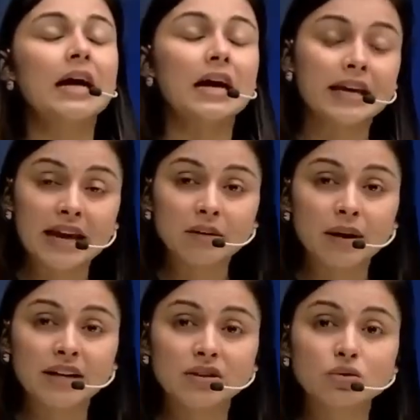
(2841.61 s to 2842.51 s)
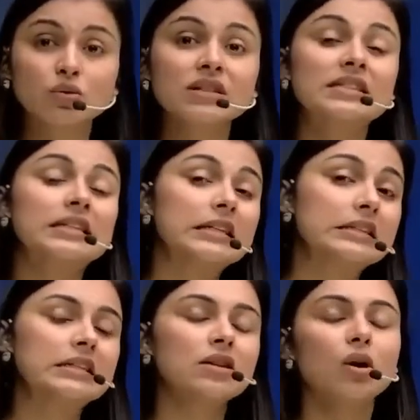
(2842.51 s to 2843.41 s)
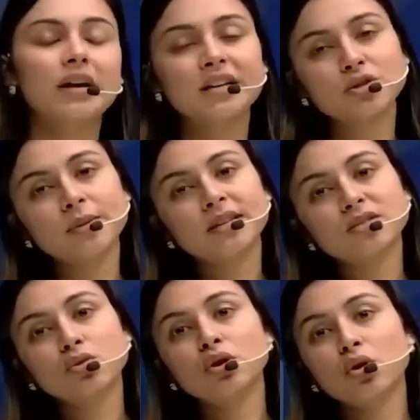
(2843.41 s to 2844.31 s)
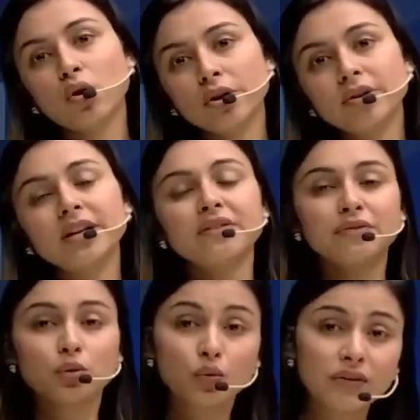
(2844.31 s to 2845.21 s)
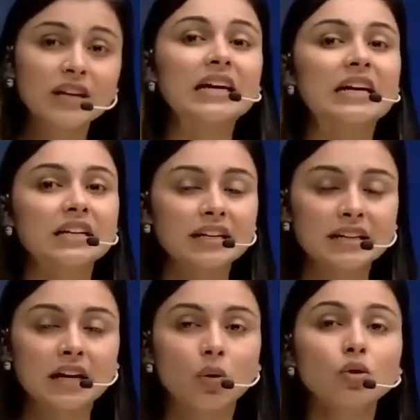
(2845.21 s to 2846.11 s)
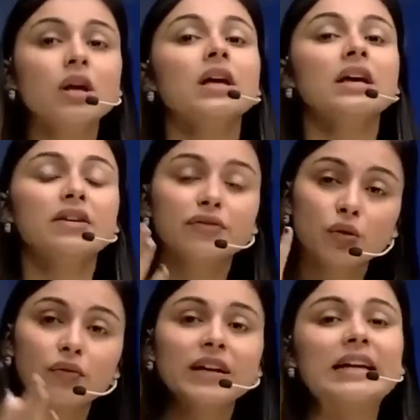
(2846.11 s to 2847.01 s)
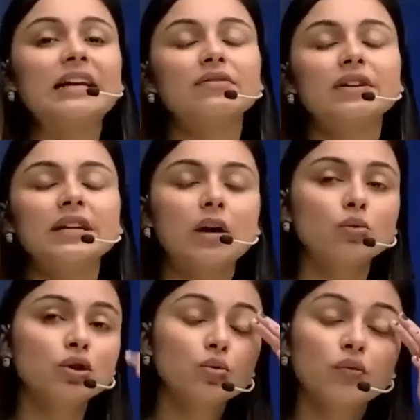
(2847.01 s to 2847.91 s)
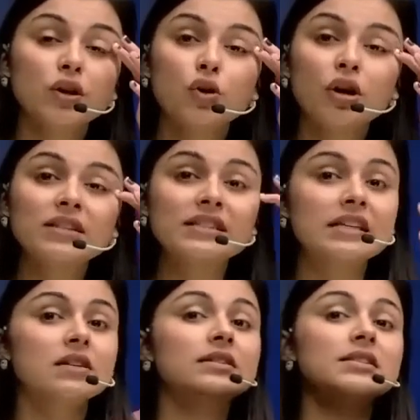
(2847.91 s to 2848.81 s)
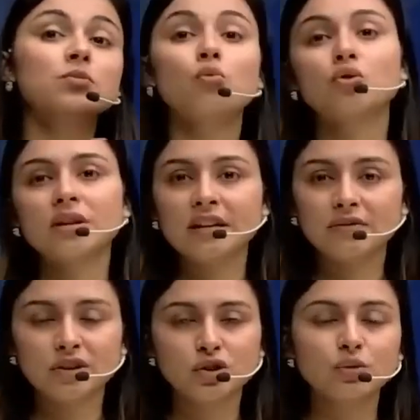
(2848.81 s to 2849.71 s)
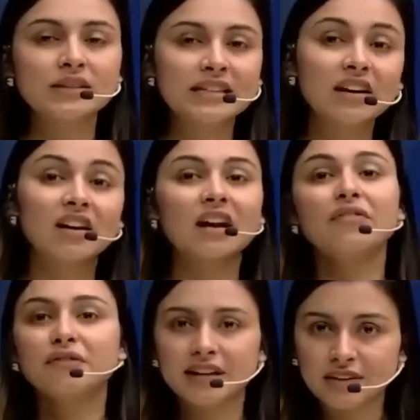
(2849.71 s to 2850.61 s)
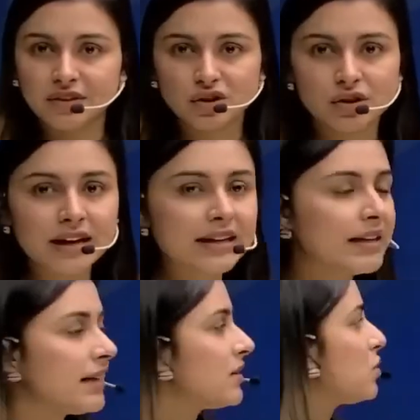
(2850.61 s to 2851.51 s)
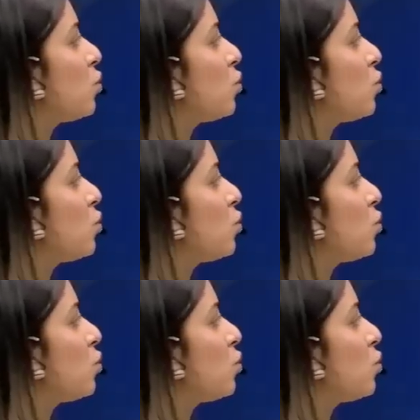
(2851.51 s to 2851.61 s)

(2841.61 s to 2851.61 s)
Again, my dear students, since the arrangement is not ordered, if you will cut it down, if you will cleave it down, you will not see a smooth cleavage. You will see a rough cleavage, right? Yes.